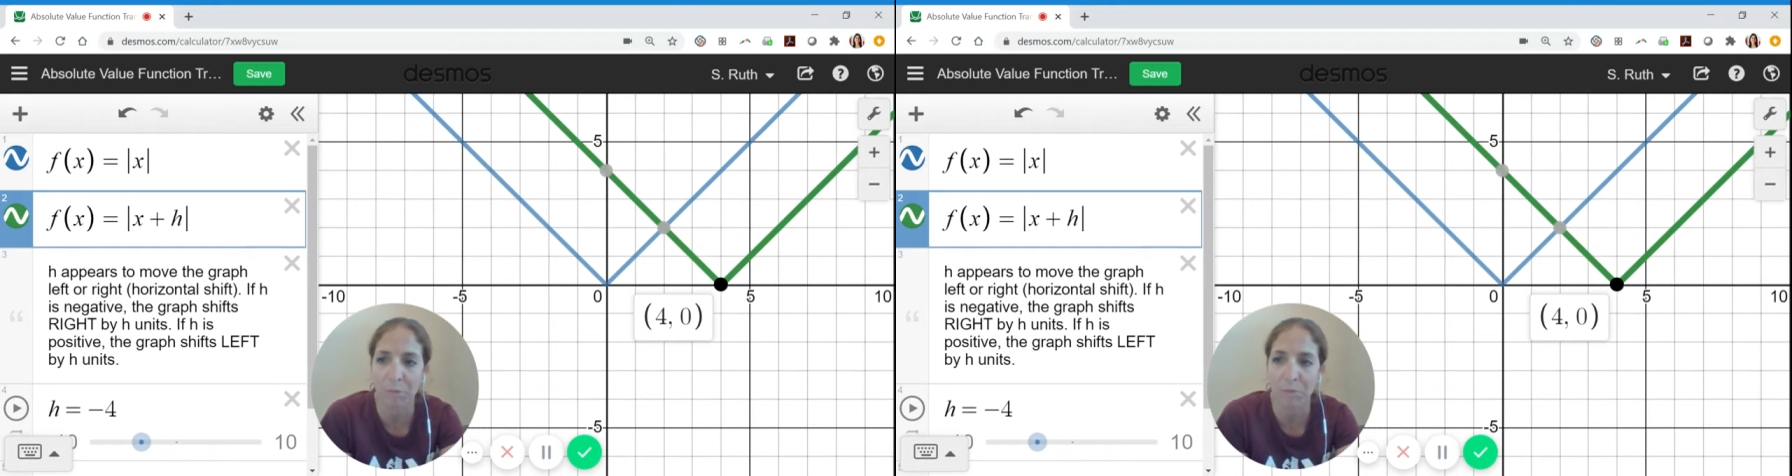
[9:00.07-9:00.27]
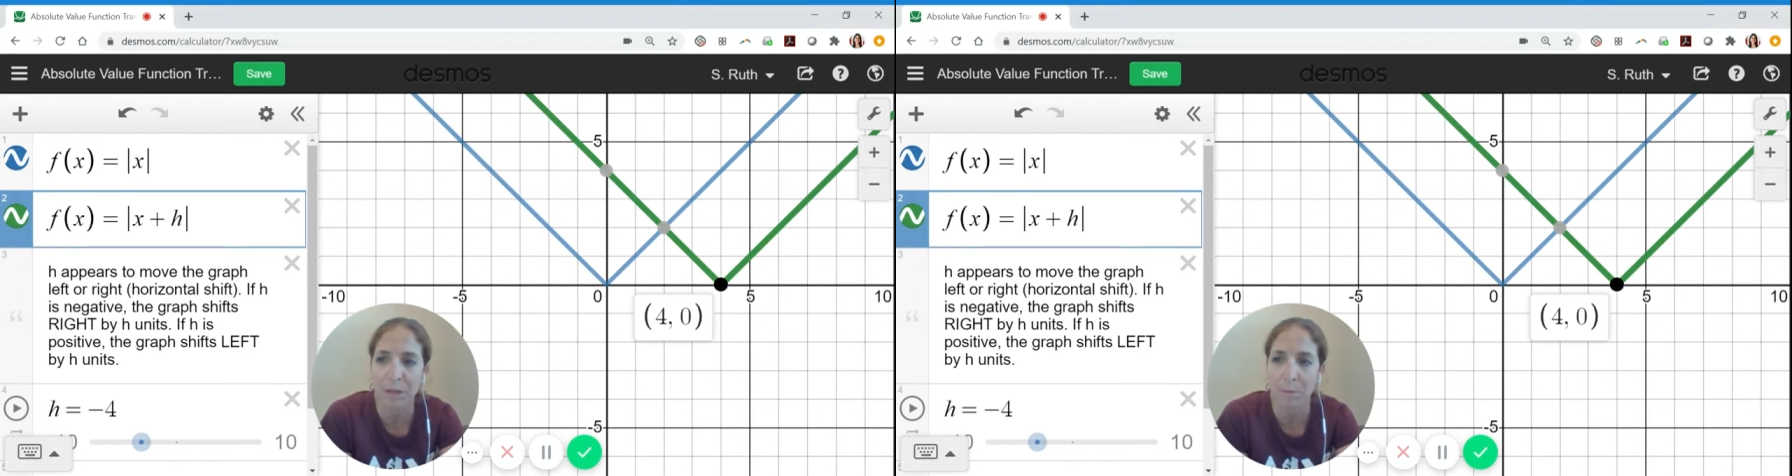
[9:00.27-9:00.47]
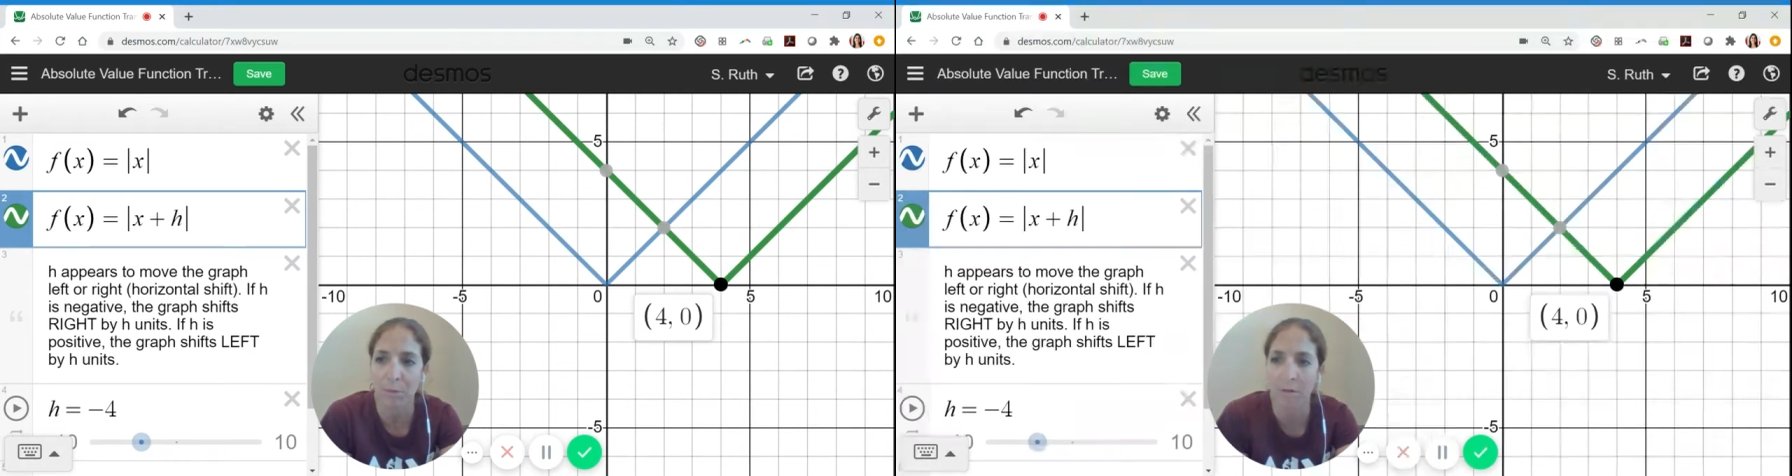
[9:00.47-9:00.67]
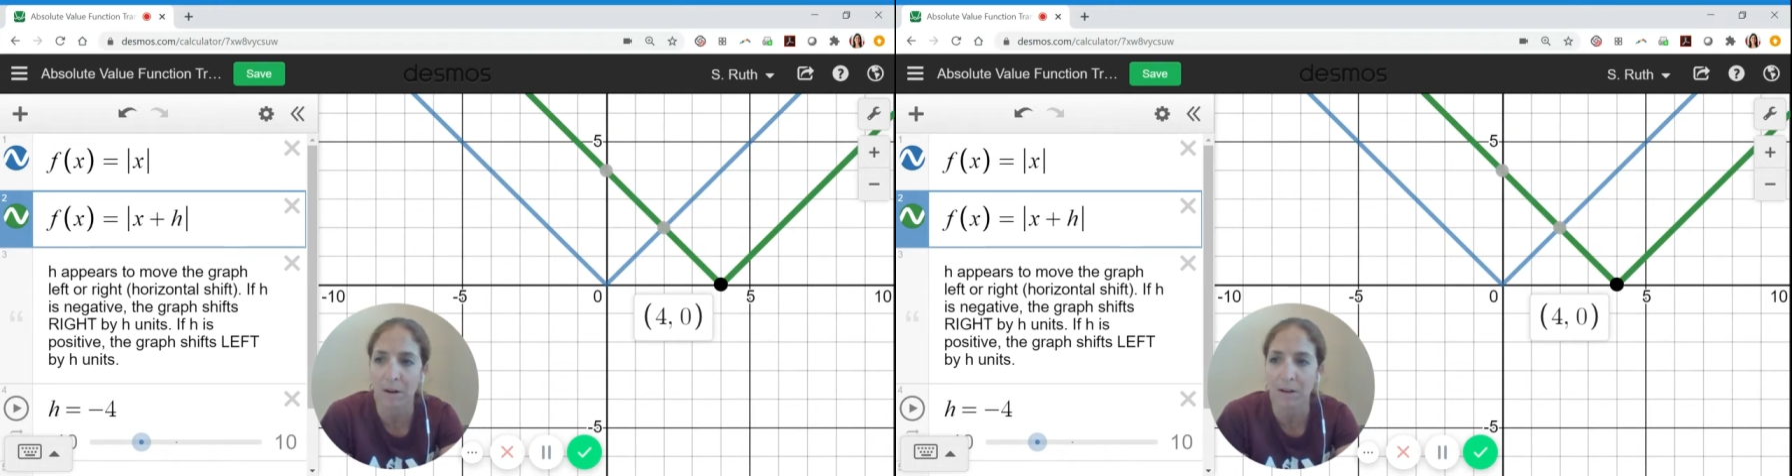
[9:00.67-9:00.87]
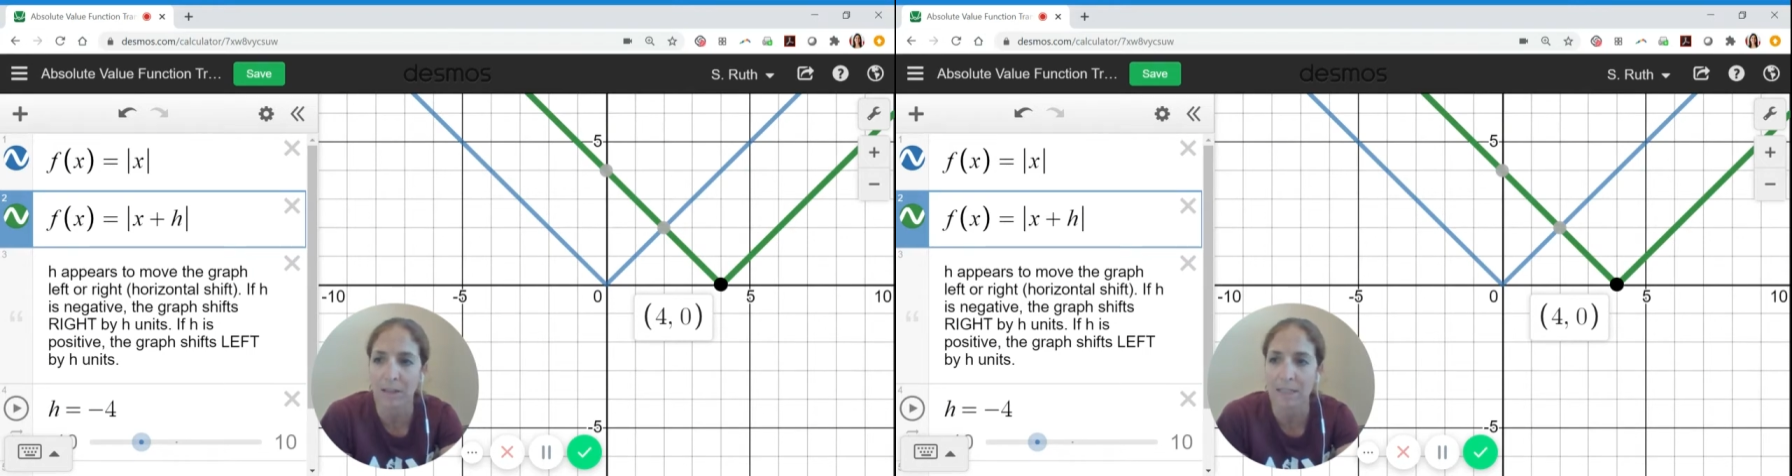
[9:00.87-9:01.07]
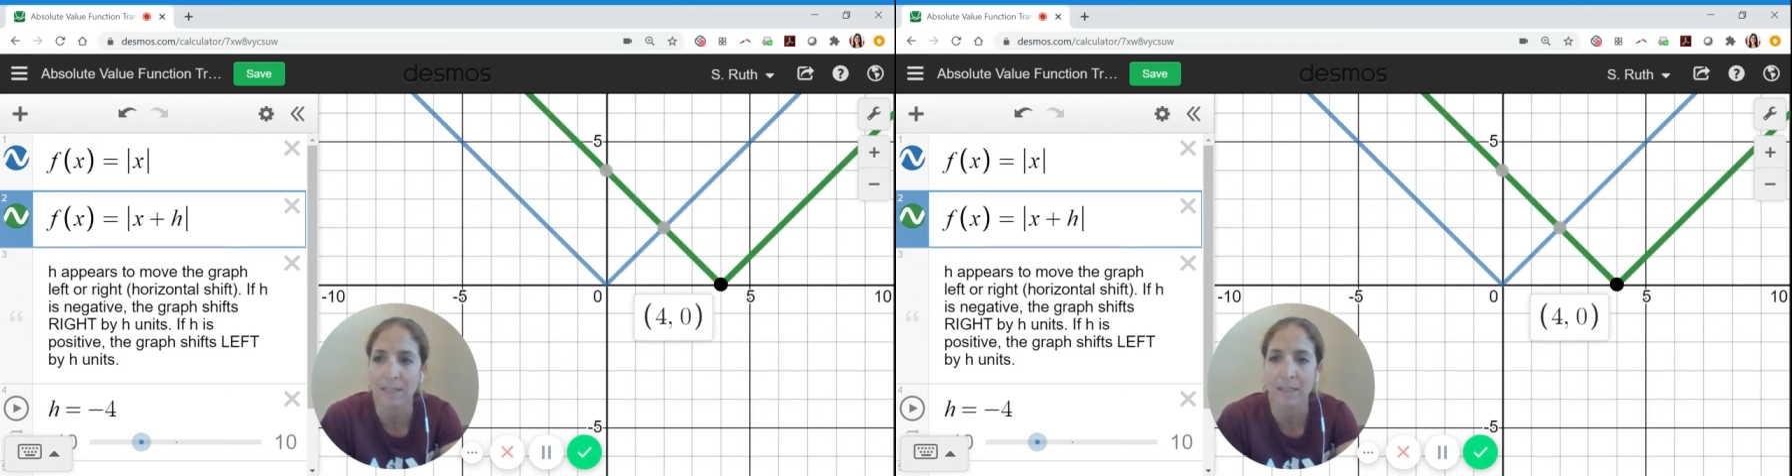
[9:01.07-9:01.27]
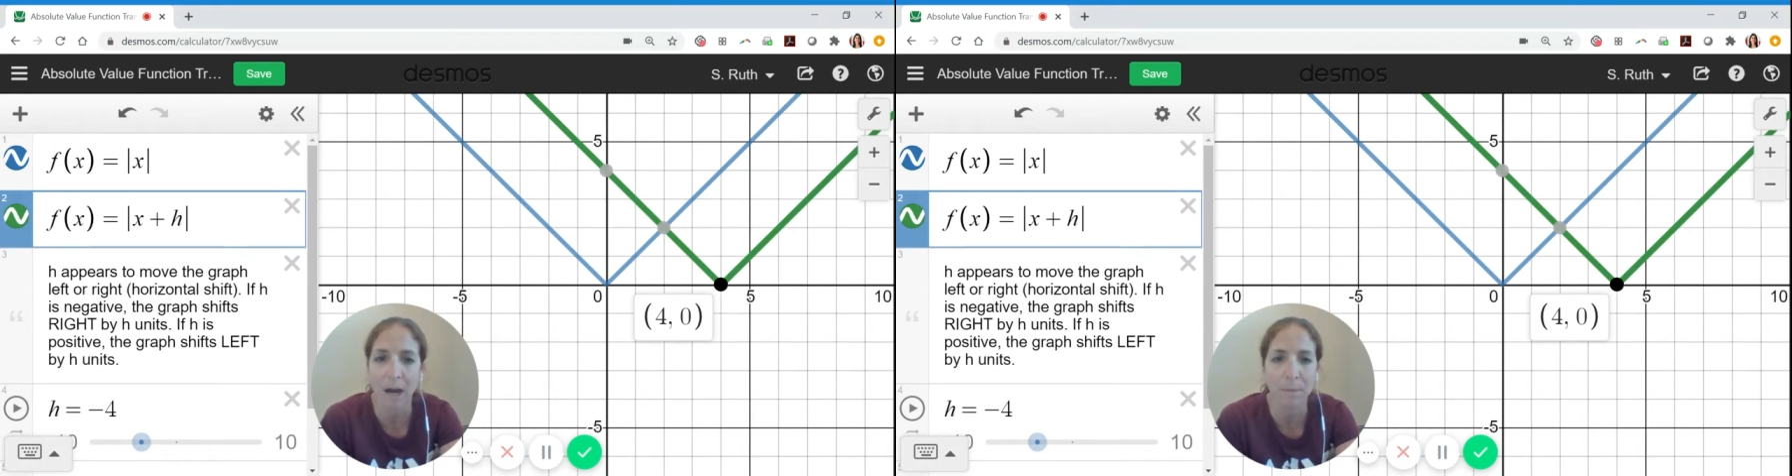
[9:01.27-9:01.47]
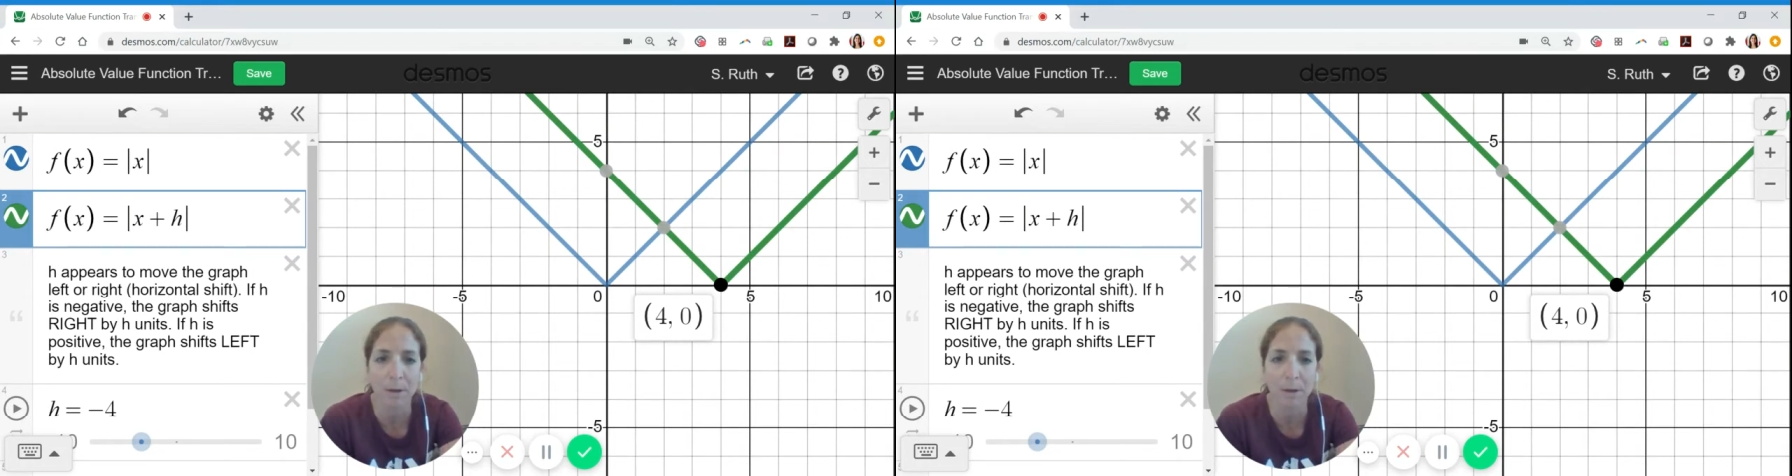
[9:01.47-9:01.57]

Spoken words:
temporarily stop